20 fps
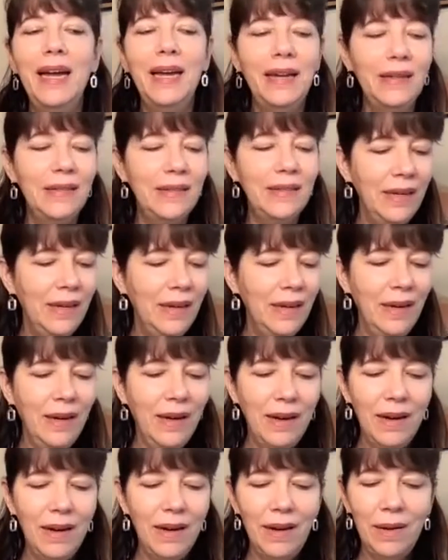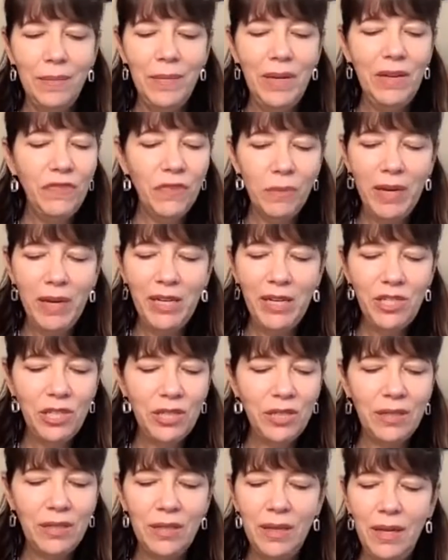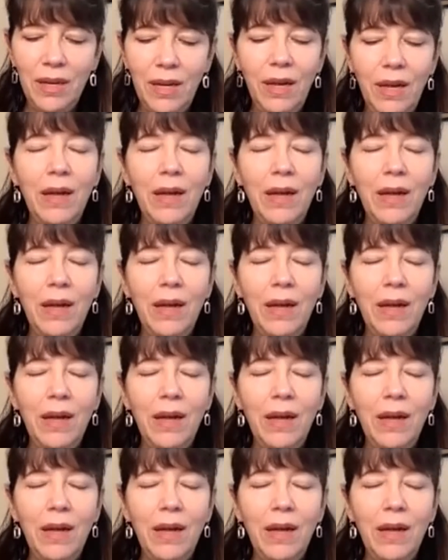and information.